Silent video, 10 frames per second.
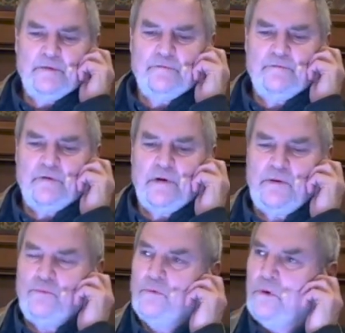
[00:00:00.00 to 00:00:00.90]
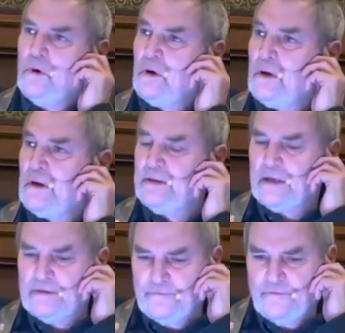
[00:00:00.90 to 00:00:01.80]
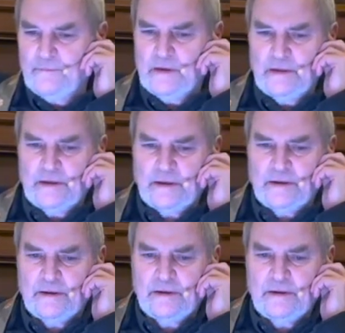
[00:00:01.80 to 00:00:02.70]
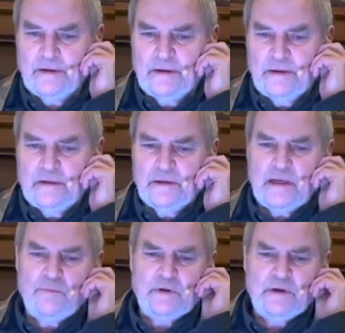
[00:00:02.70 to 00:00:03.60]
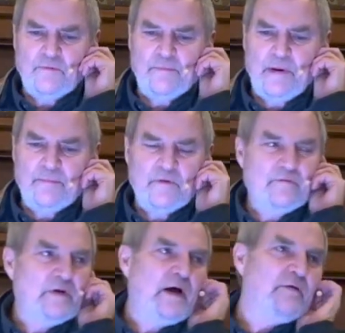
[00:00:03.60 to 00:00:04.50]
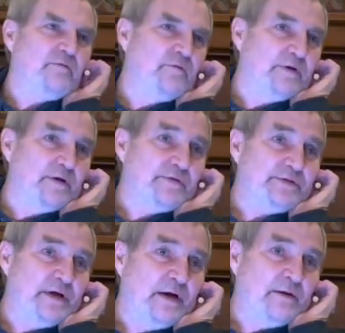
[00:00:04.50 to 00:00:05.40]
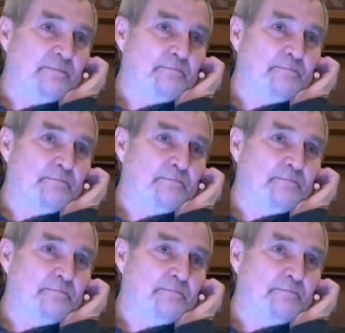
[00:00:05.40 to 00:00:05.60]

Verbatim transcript: Very raw and unfamiliar, like what I remember of love when I was young.